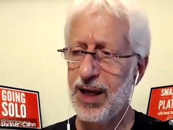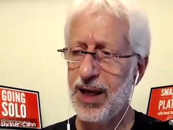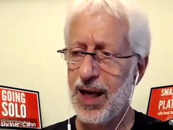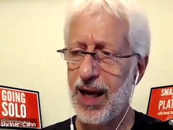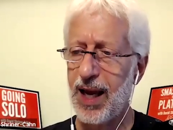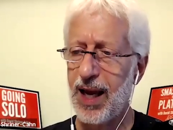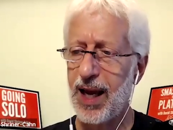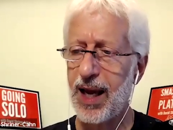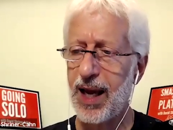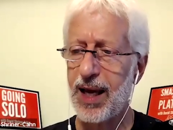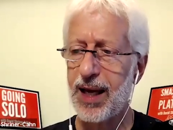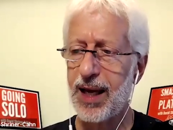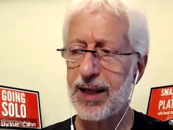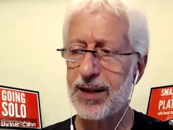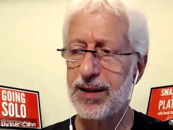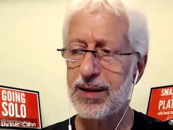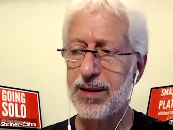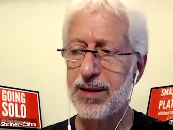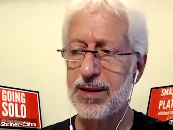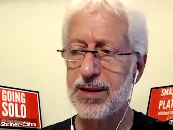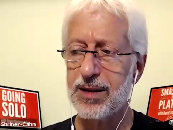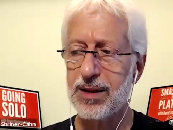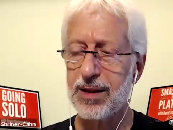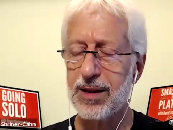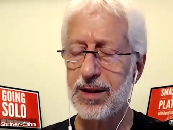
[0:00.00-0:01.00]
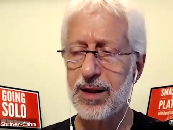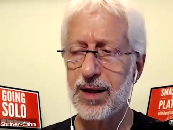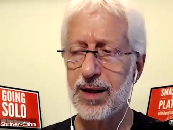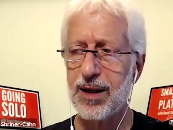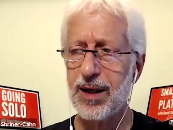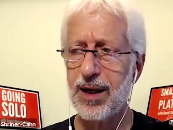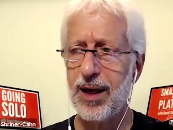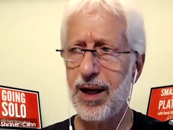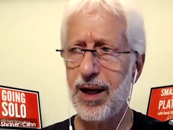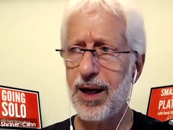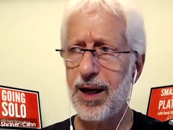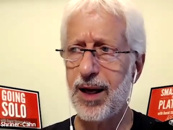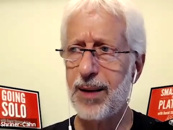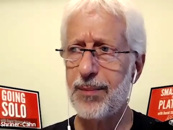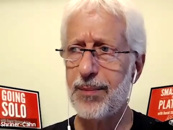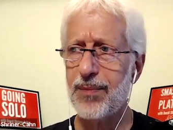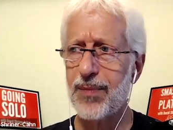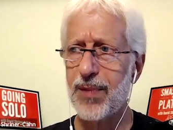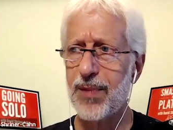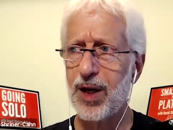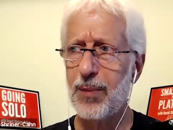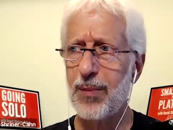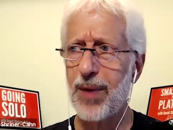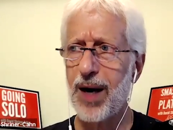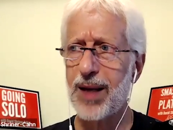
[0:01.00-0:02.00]
and um,
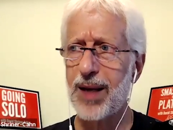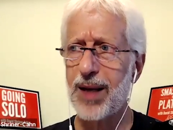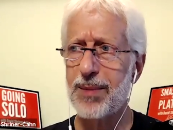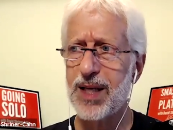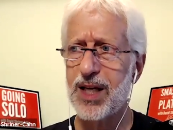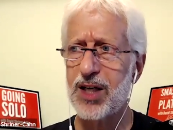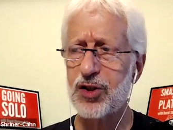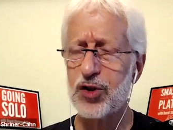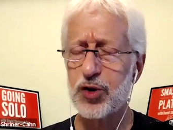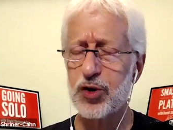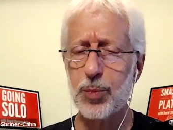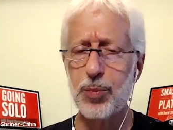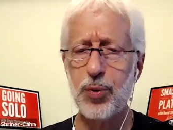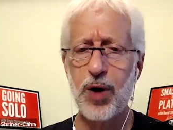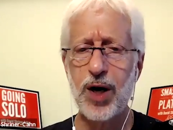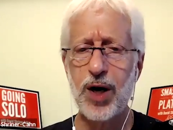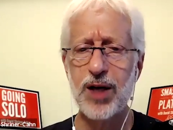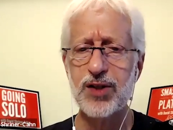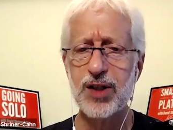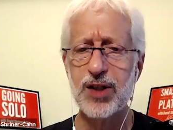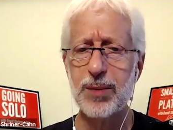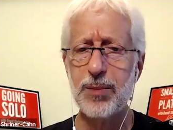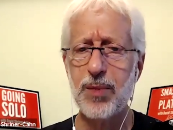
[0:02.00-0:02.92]
you know my initial pricing